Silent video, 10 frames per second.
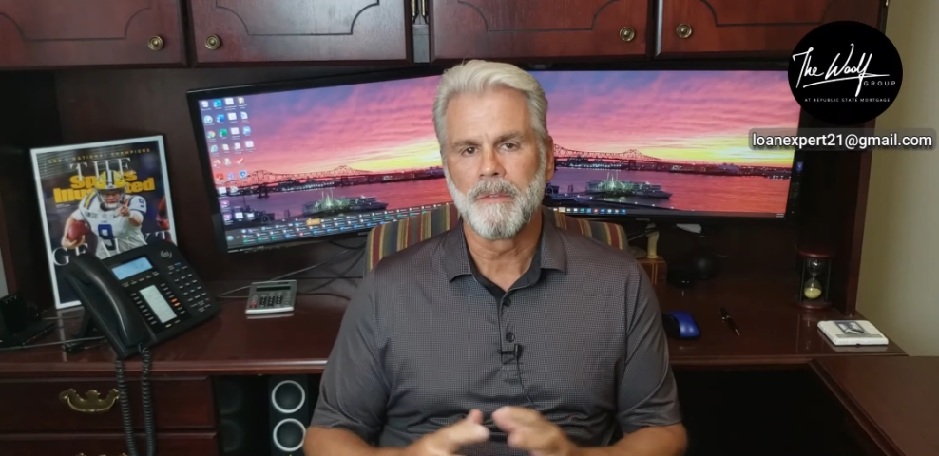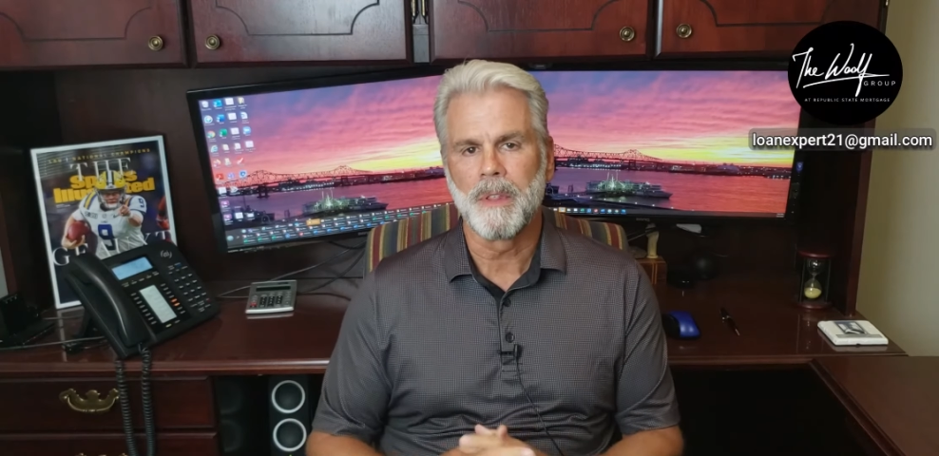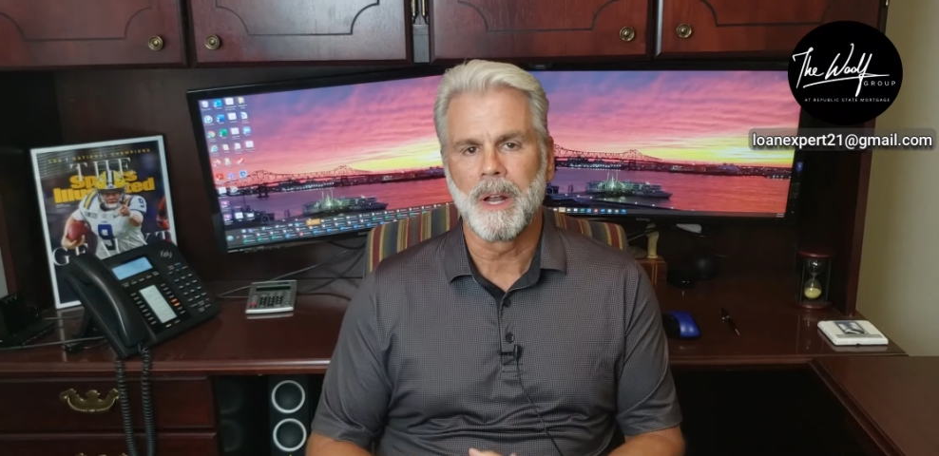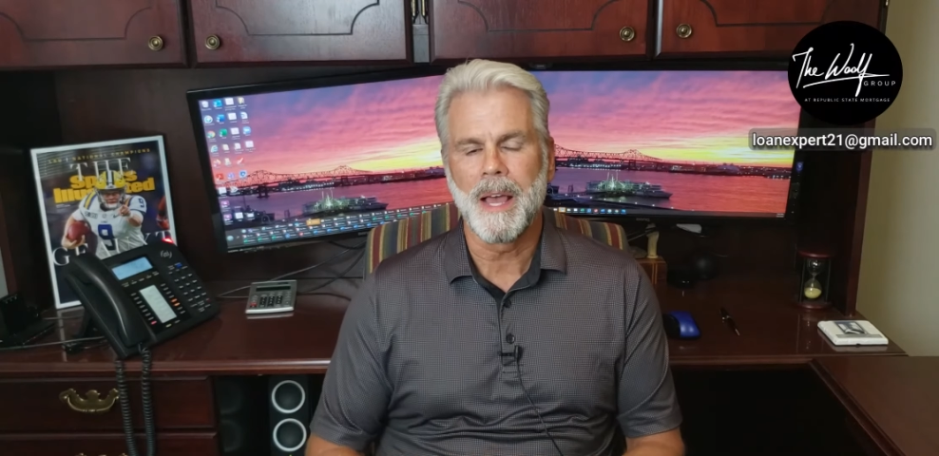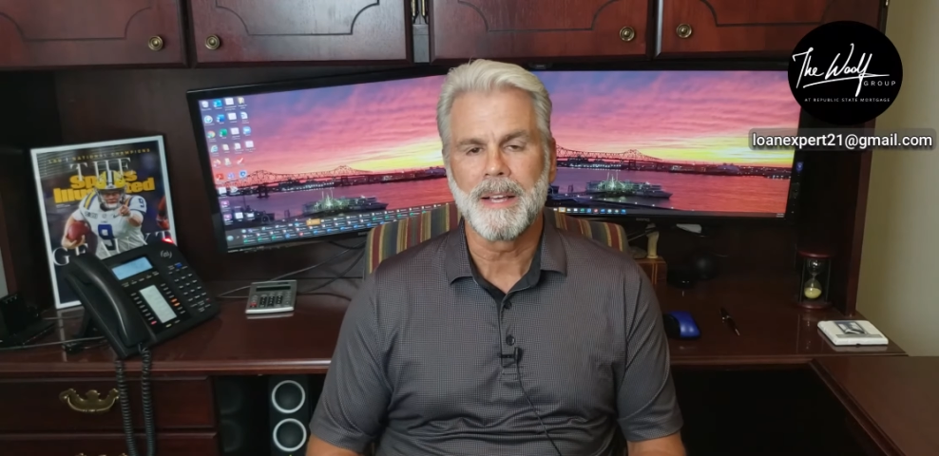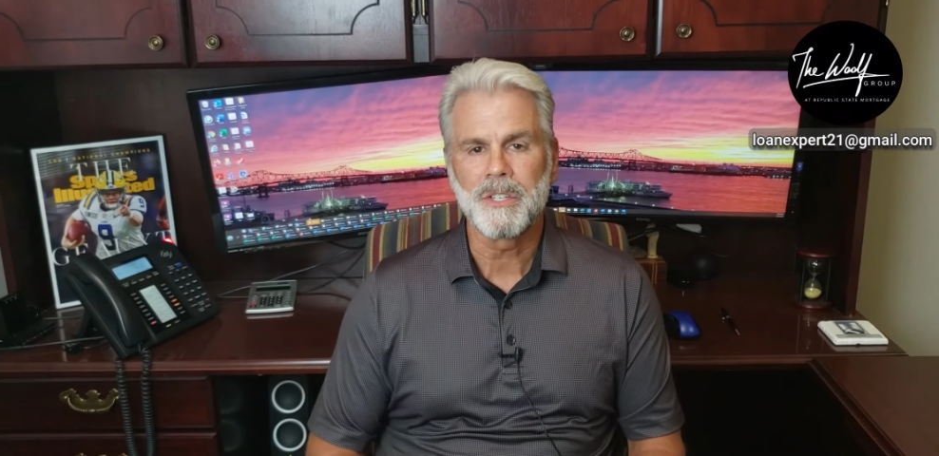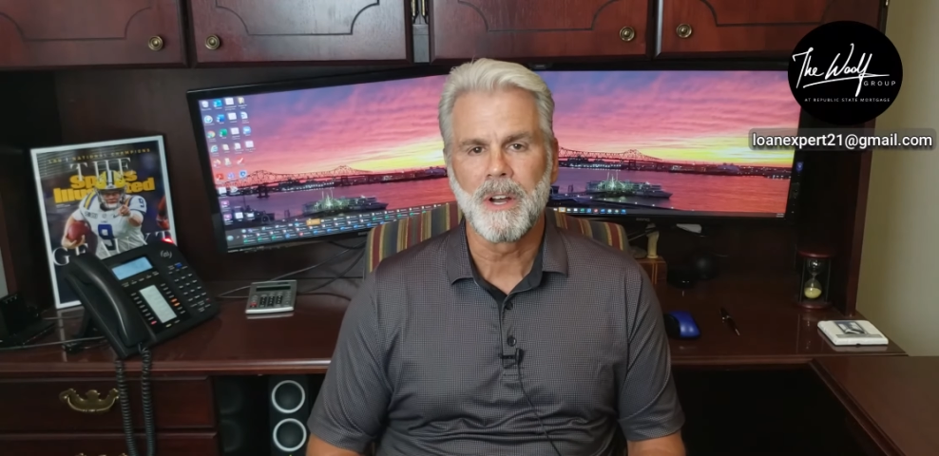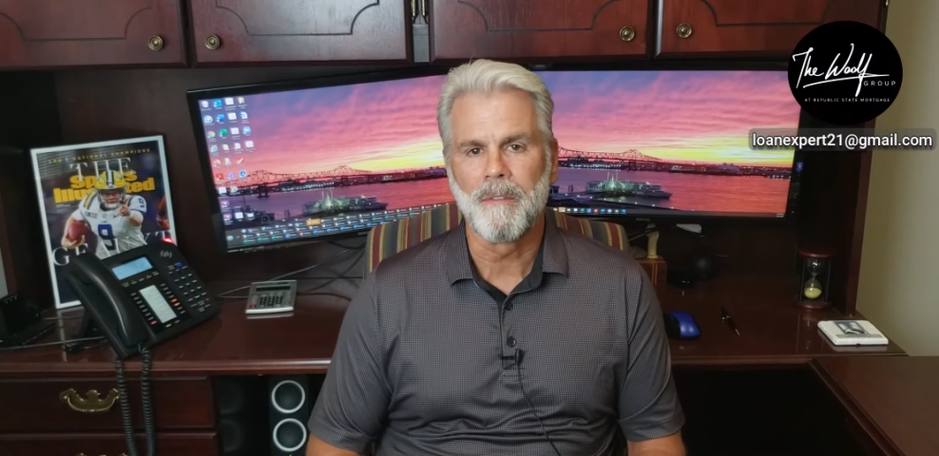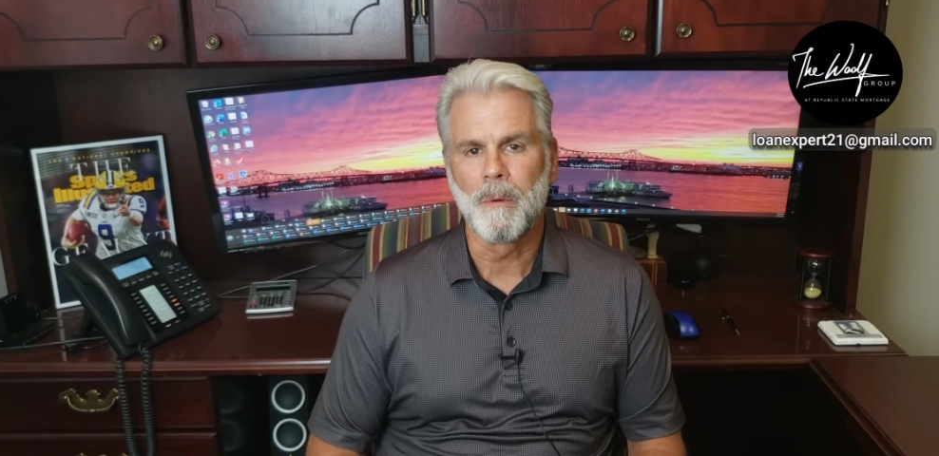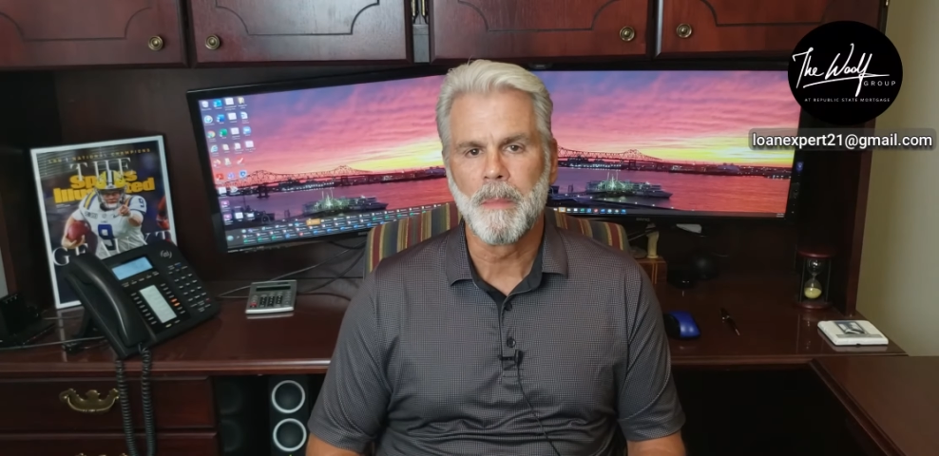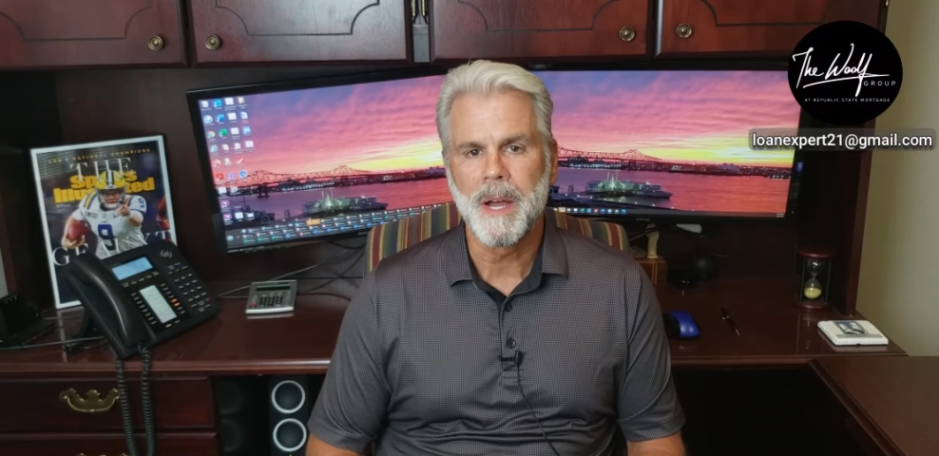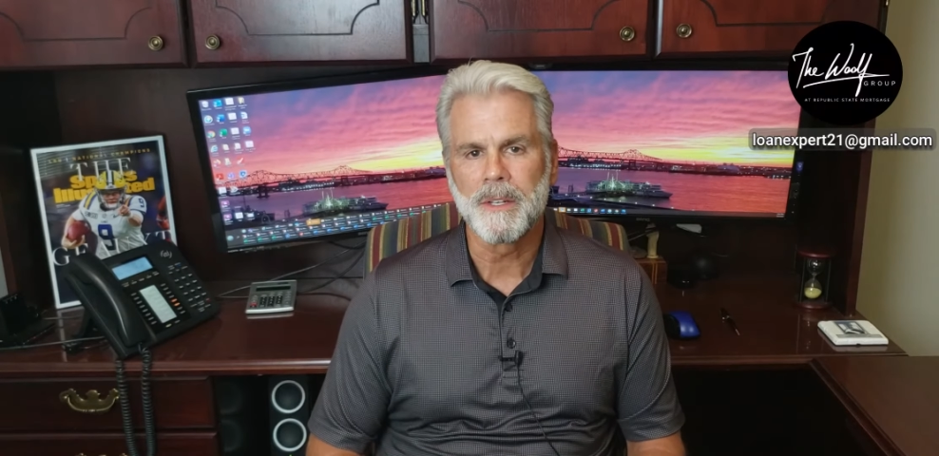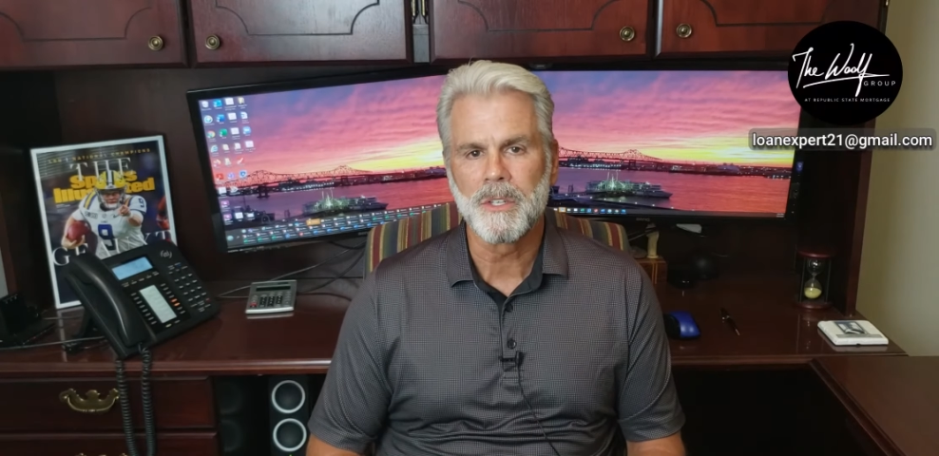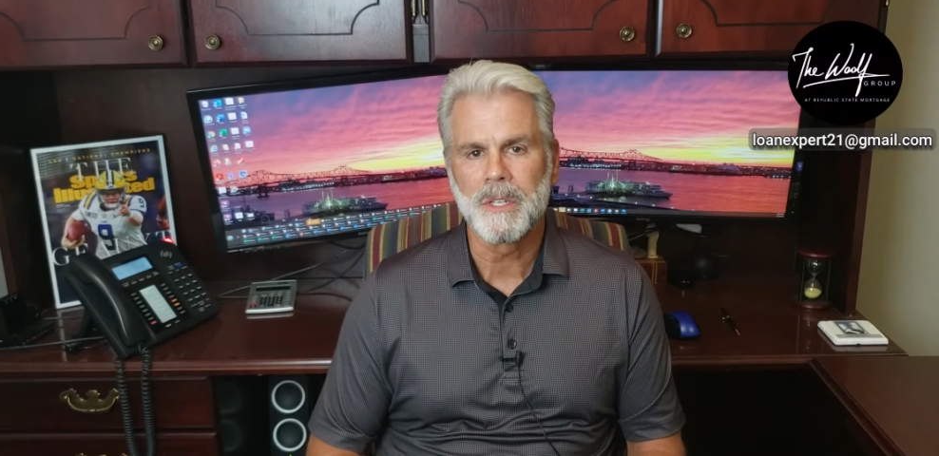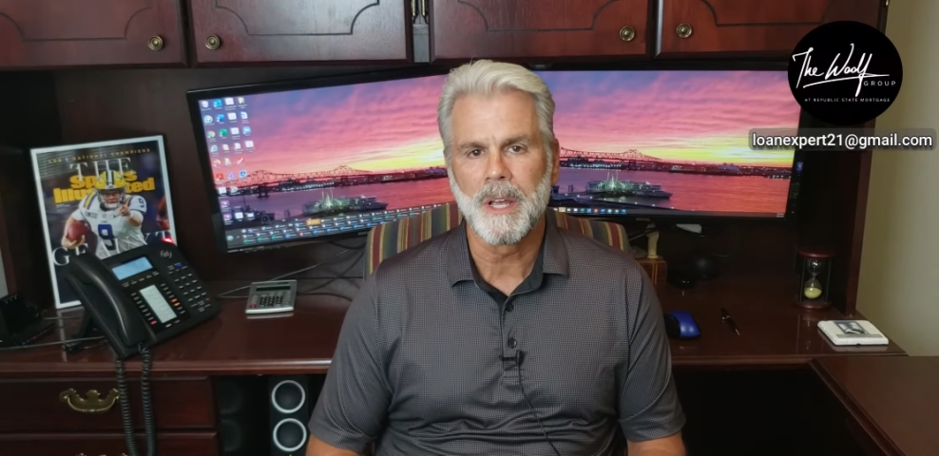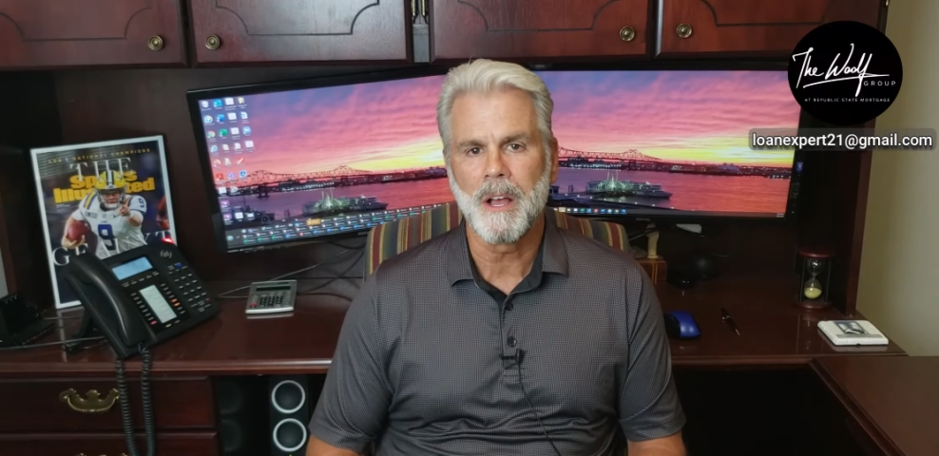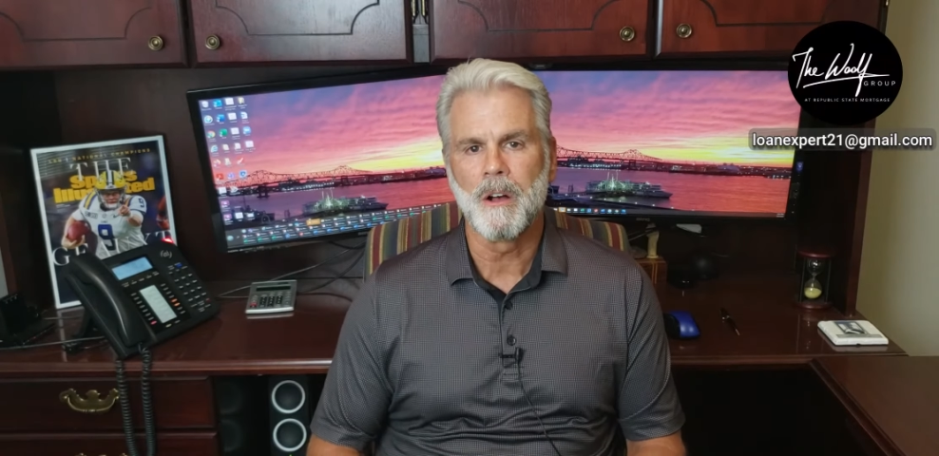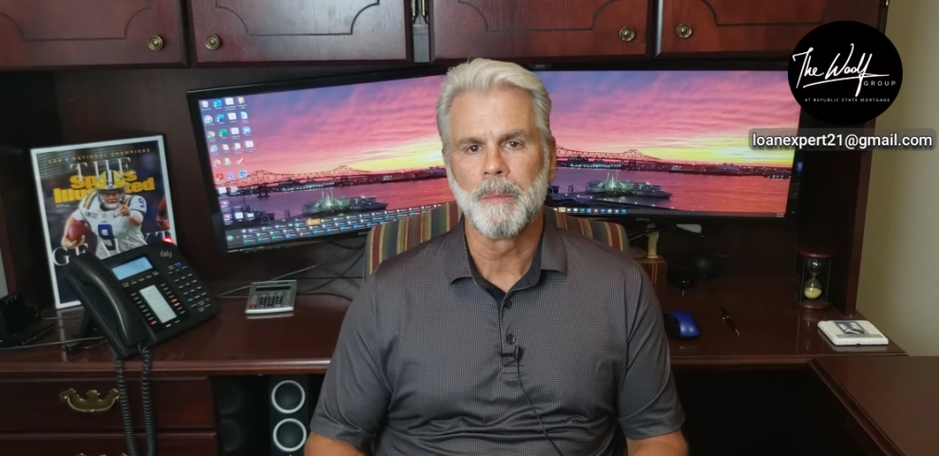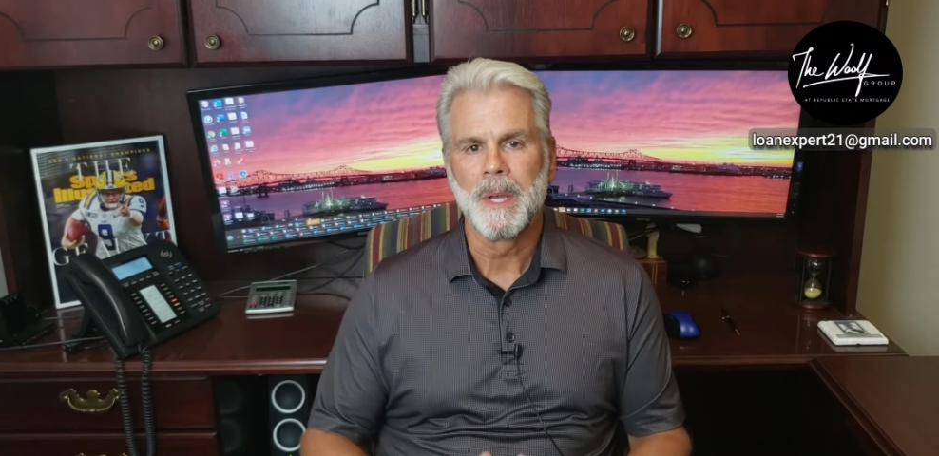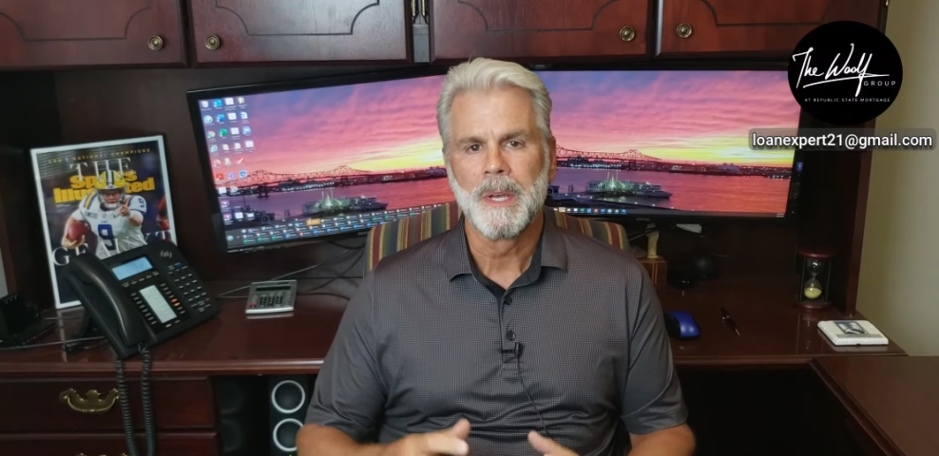for the last several months to
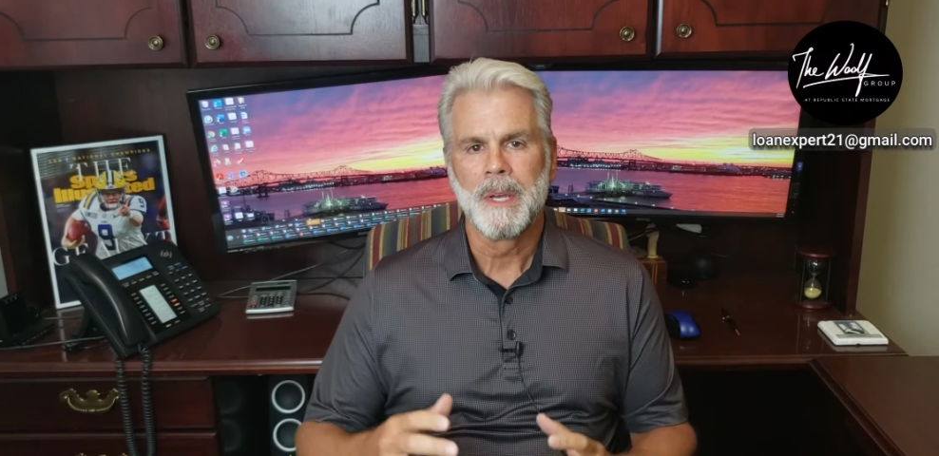help